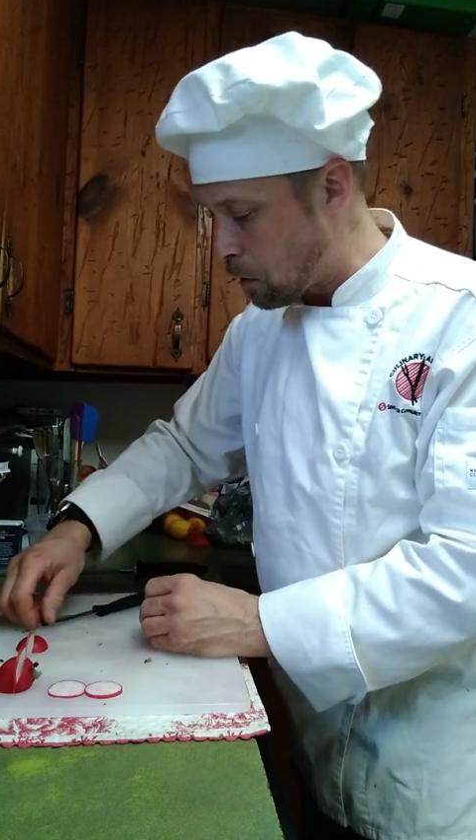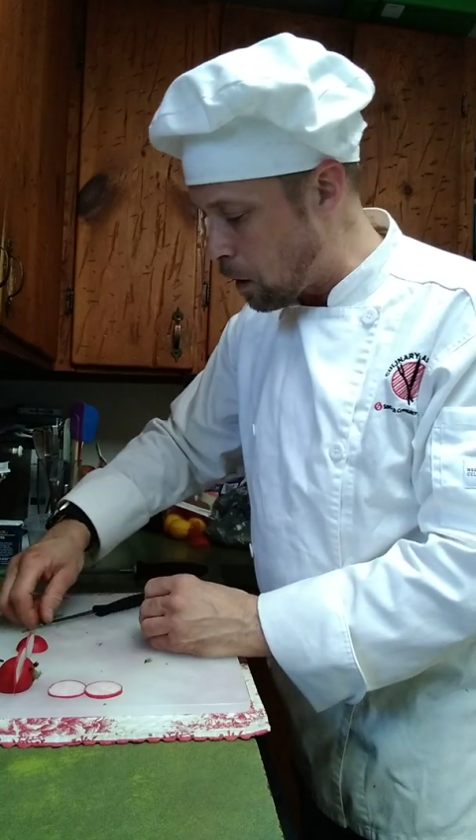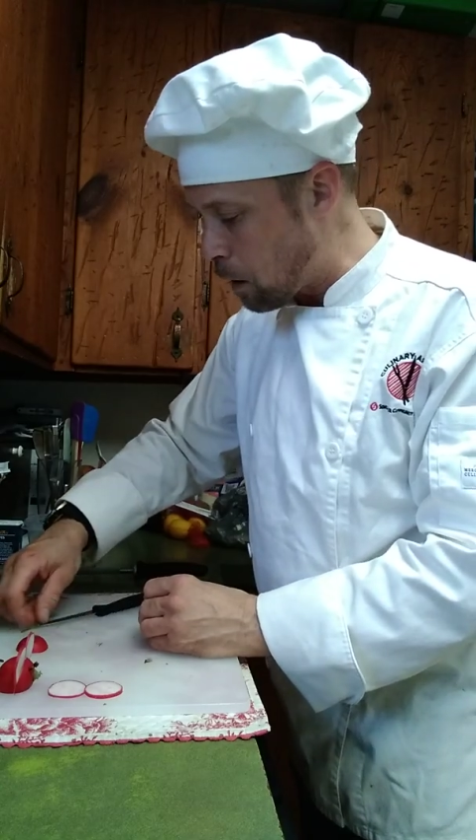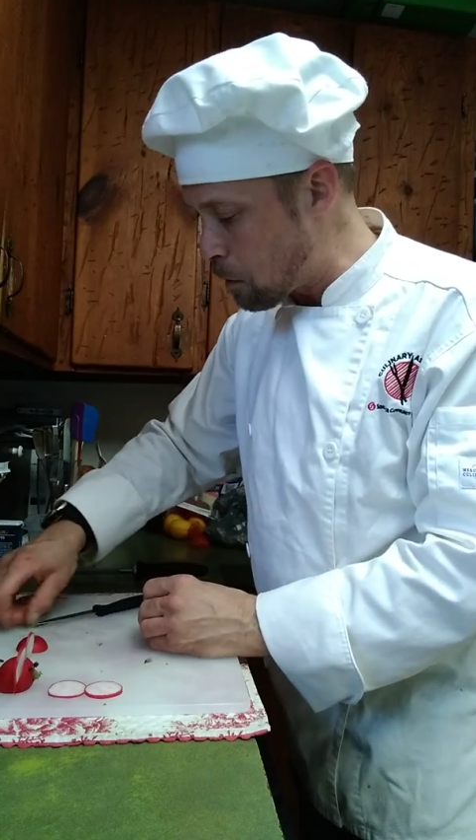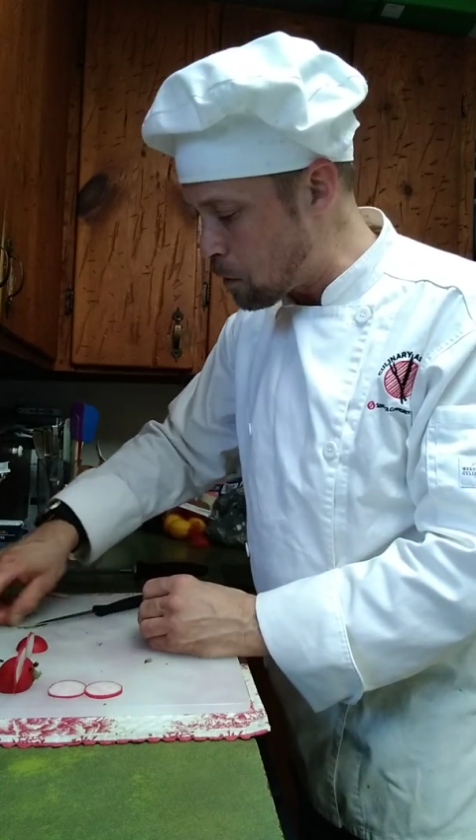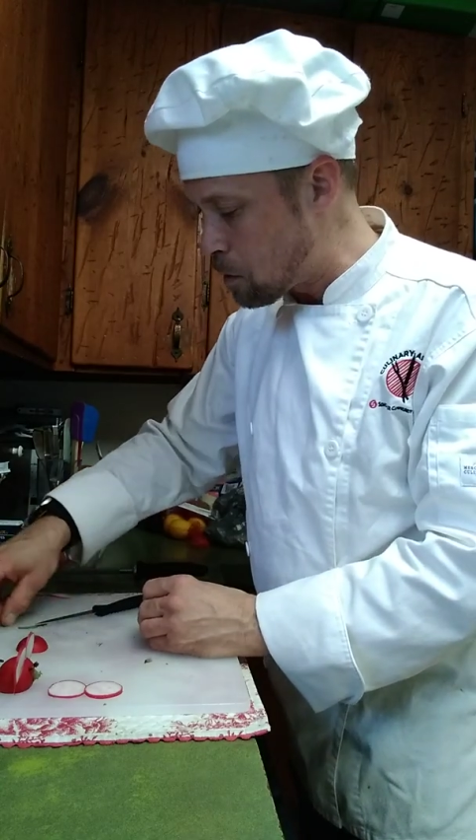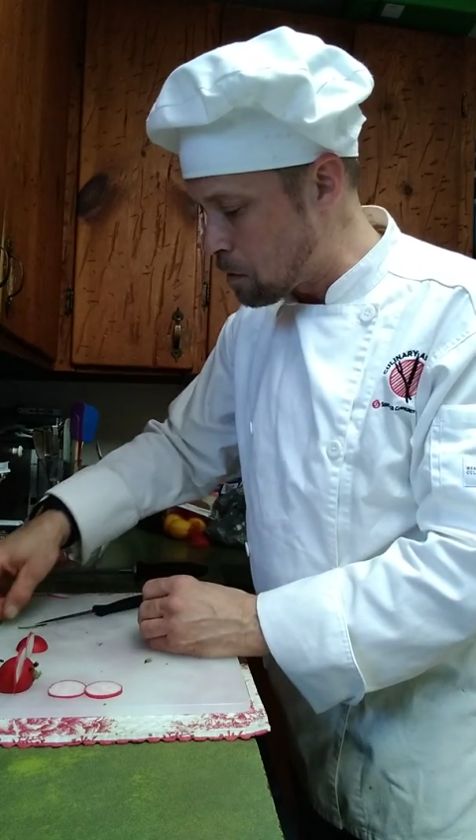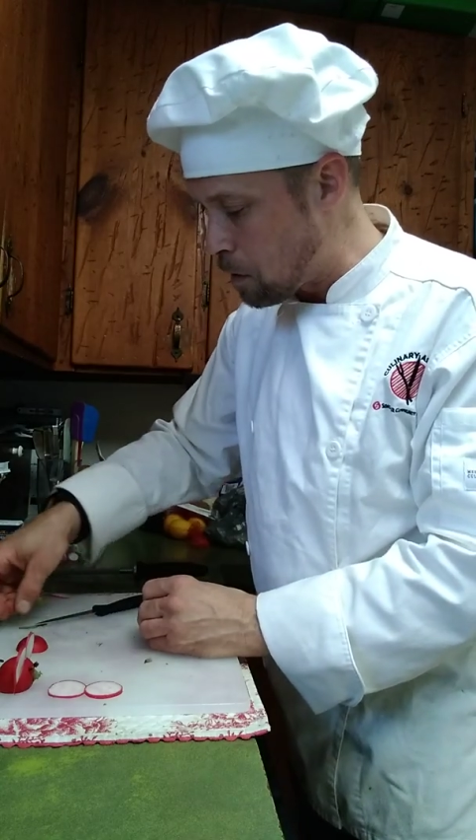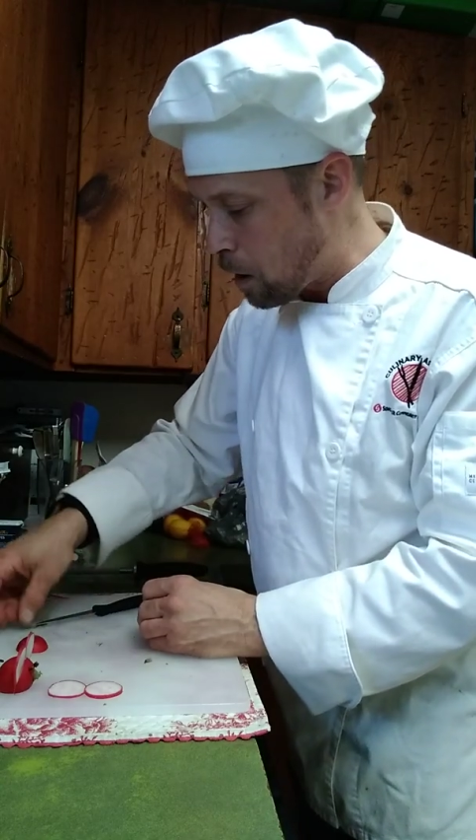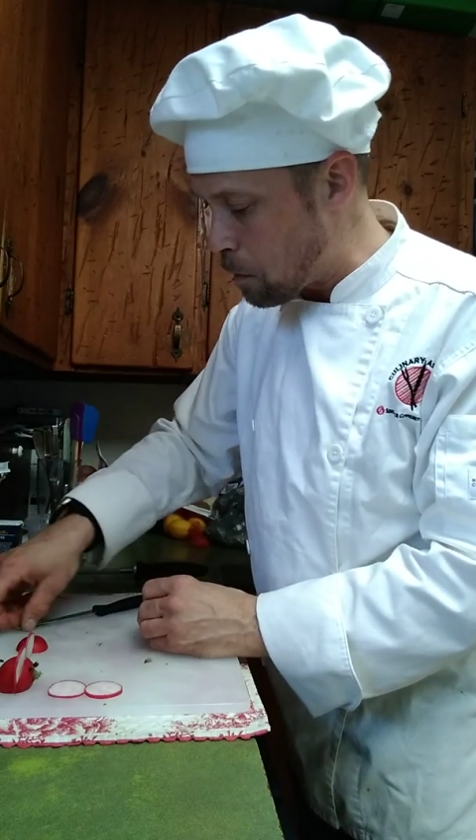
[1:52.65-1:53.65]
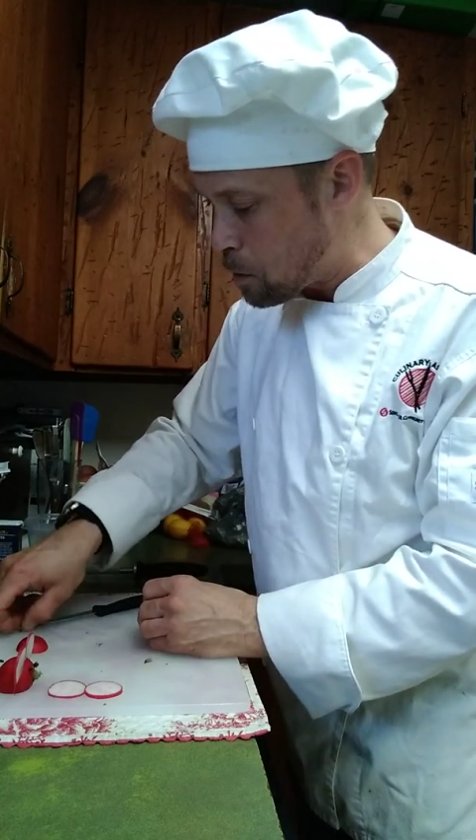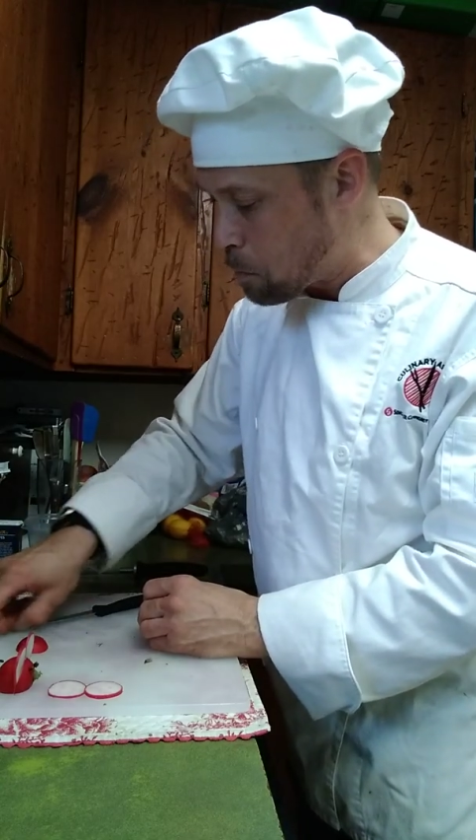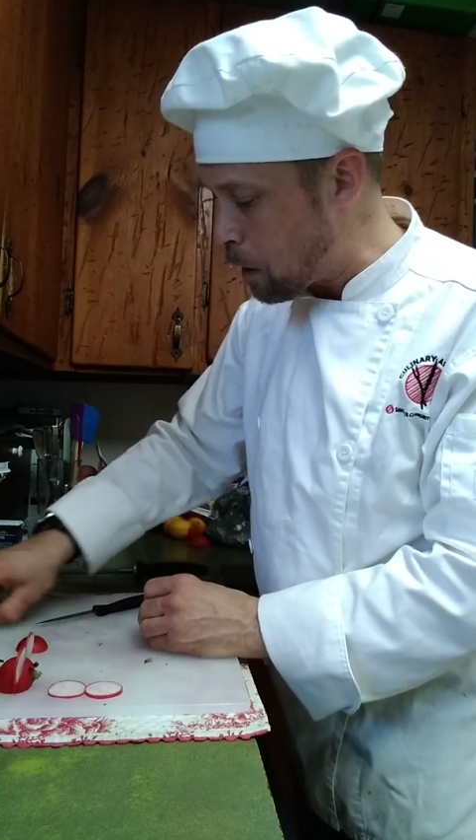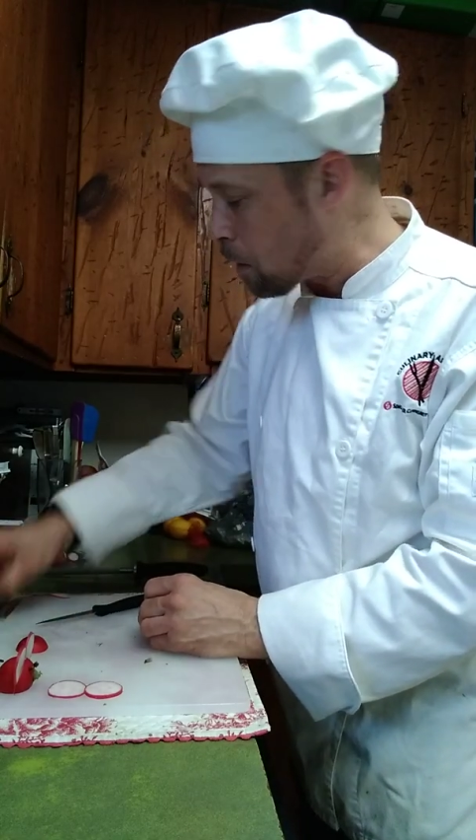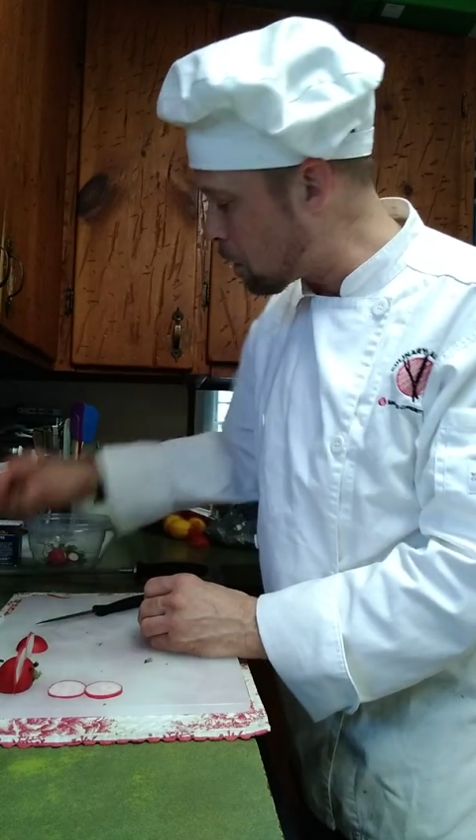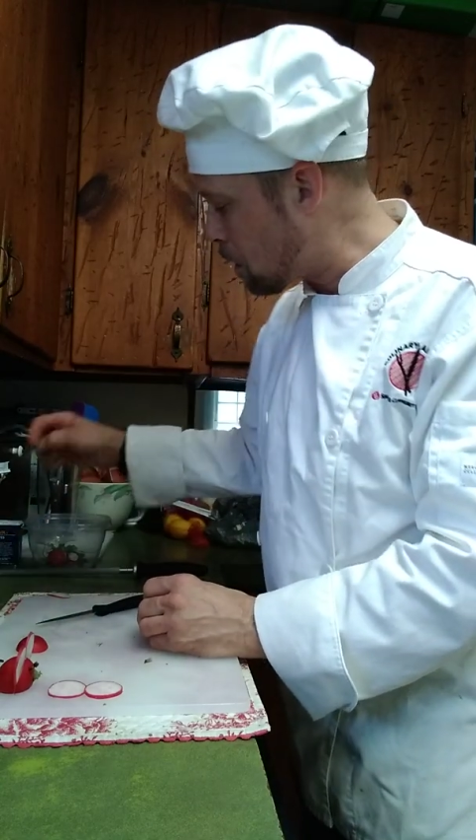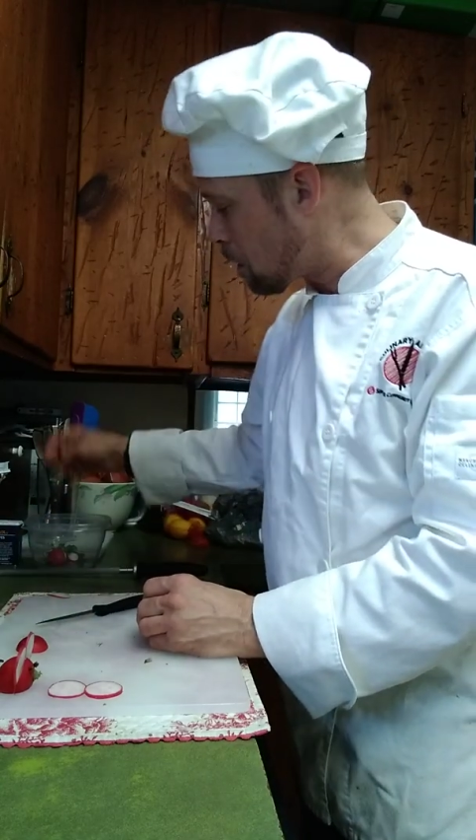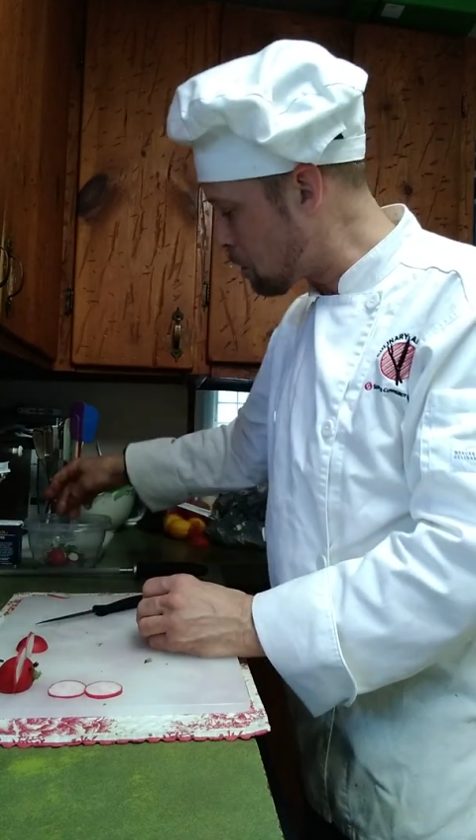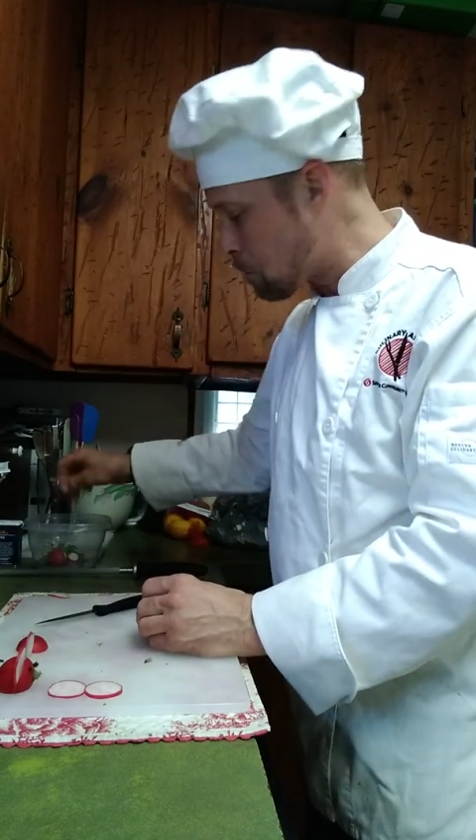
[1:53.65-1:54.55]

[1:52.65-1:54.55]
garbage pail here.